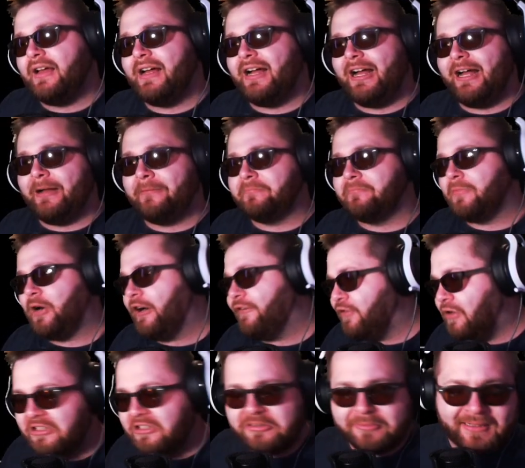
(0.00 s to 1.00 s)

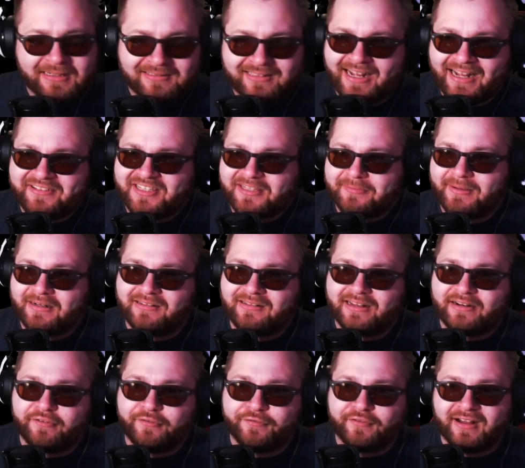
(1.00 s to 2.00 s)
Marvel Ultimate Alliance has been a
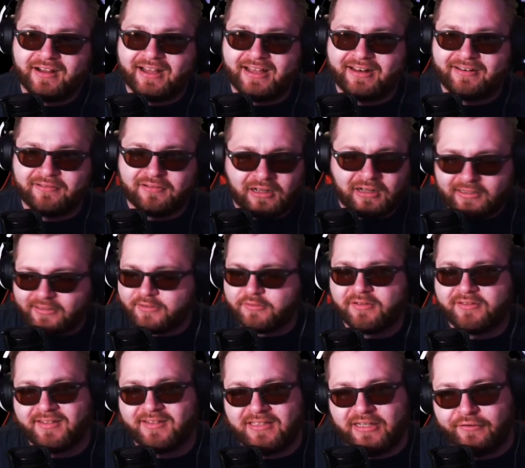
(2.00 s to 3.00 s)
lot of fun, all
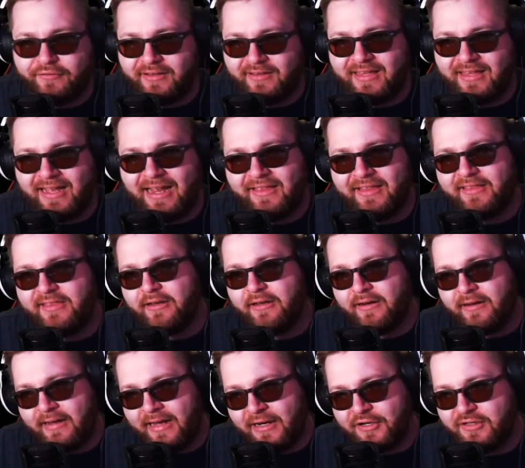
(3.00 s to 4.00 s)
sorts of stuff like that. I think
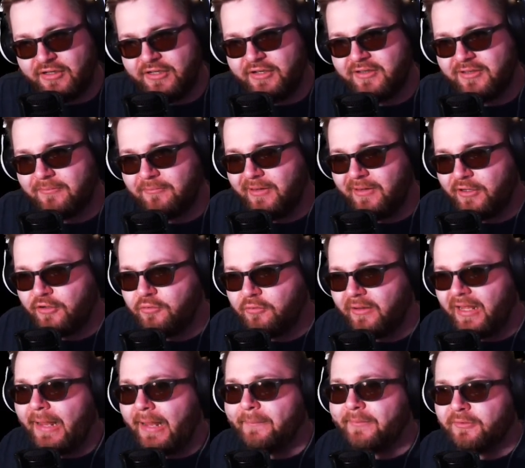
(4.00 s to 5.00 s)
they actually do some really
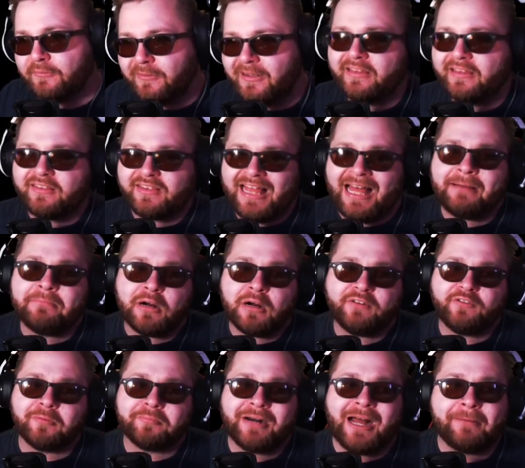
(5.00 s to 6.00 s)
cool games with that
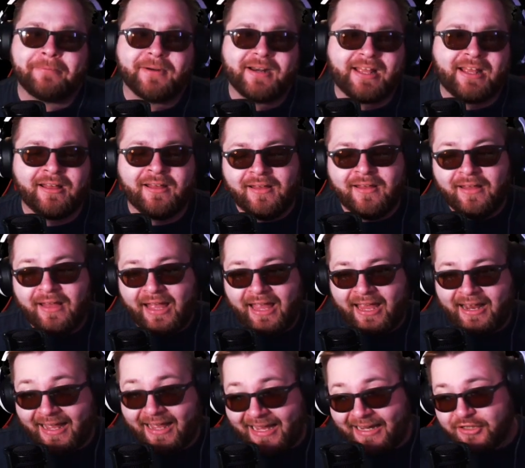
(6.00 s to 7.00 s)
Marvel property.
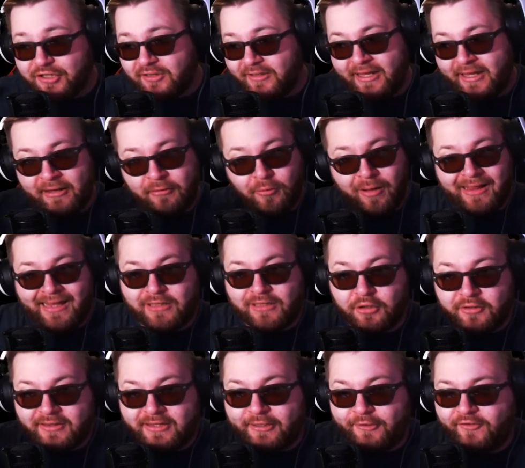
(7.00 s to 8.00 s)
And I actually, while I
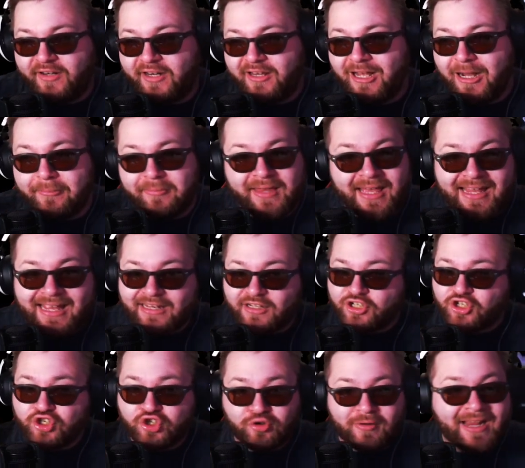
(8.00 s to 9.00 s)
loaded this video up, they get
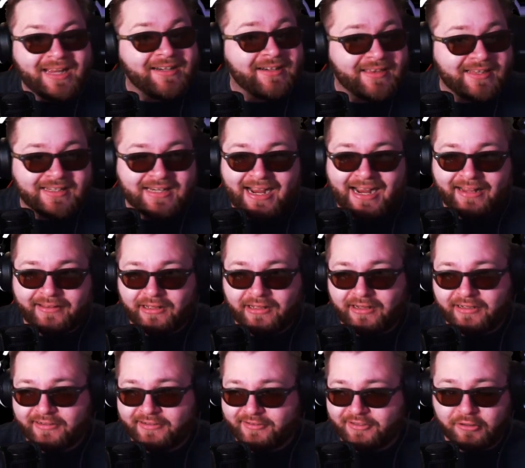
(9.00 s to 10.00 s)
straight into the
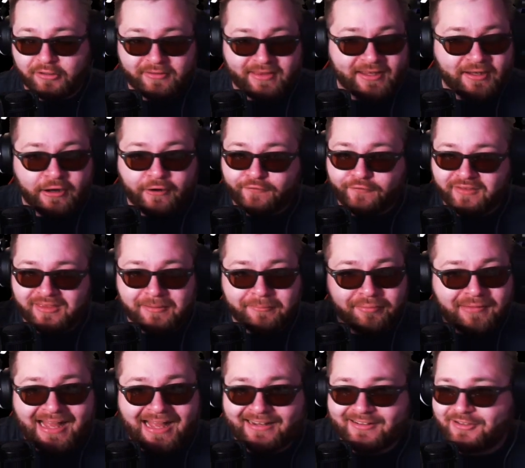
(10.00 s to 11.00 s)
dialogue. So they go from the
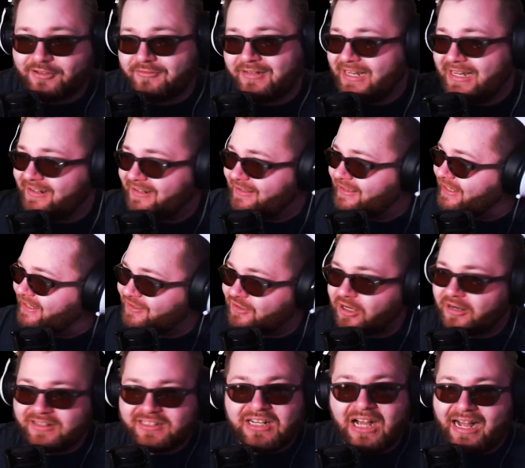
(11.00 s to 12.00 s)
black screen and they
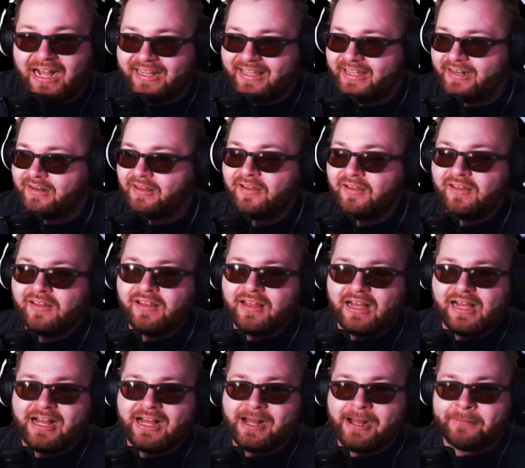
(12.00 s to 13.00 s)
start talking.
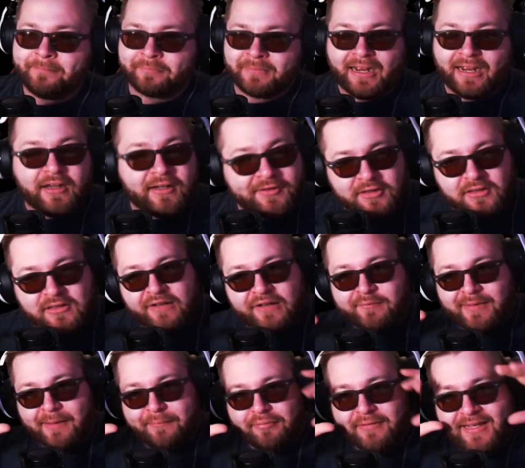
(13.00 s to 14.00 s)
I also
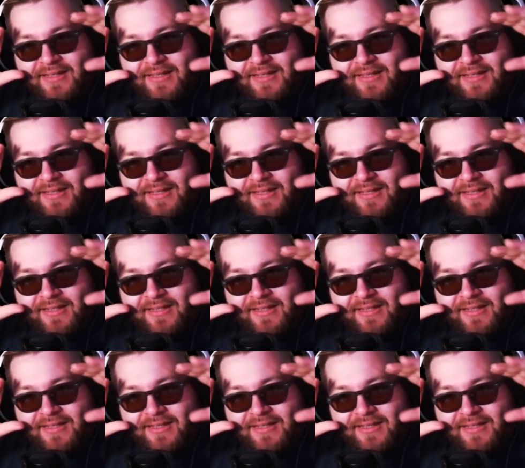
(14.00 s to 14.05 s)
love my